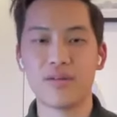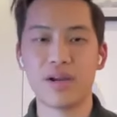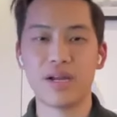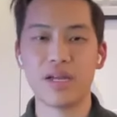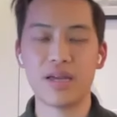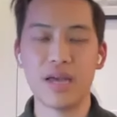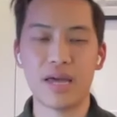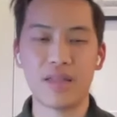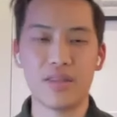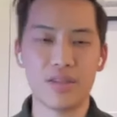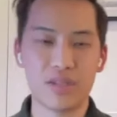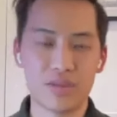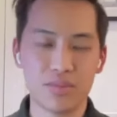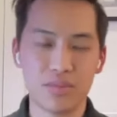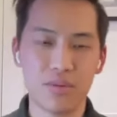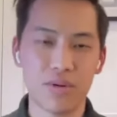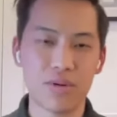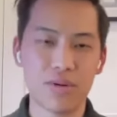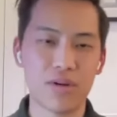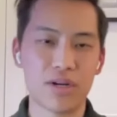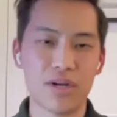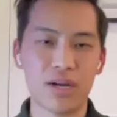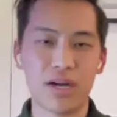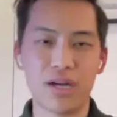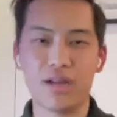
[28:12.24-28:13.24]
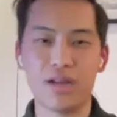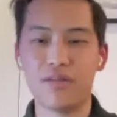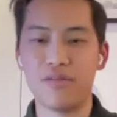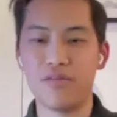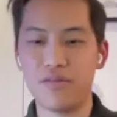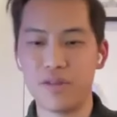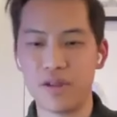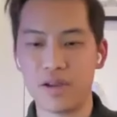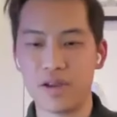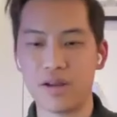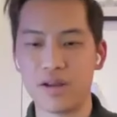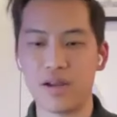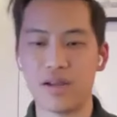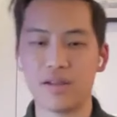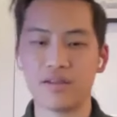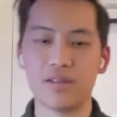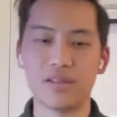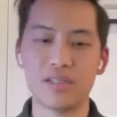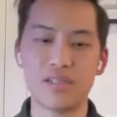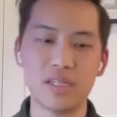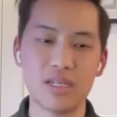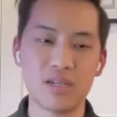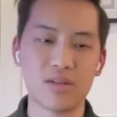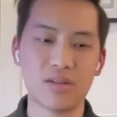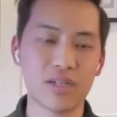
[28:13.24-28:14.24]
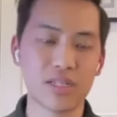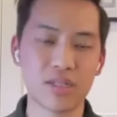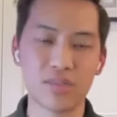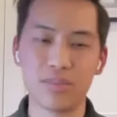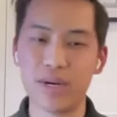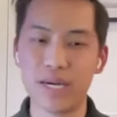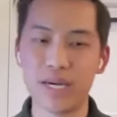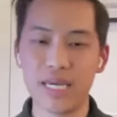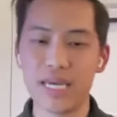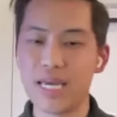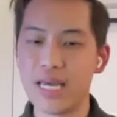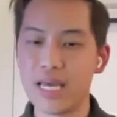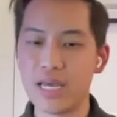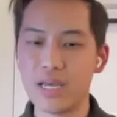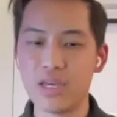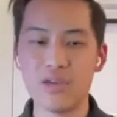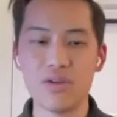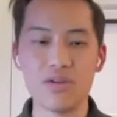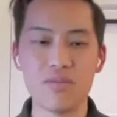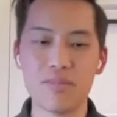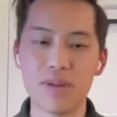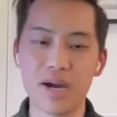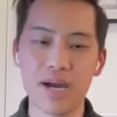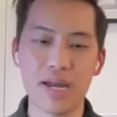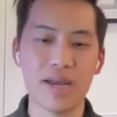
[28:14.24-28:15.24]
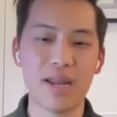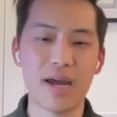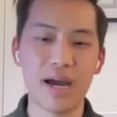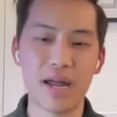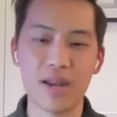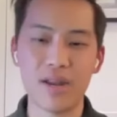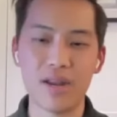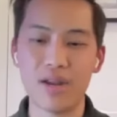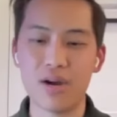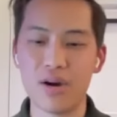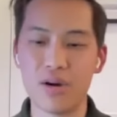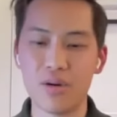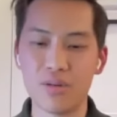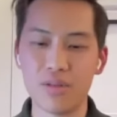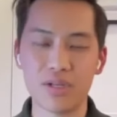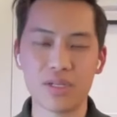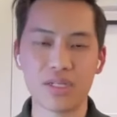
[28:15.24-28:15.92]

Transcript: right? At this point, you're kind of figuring out the secrets, but you might not know.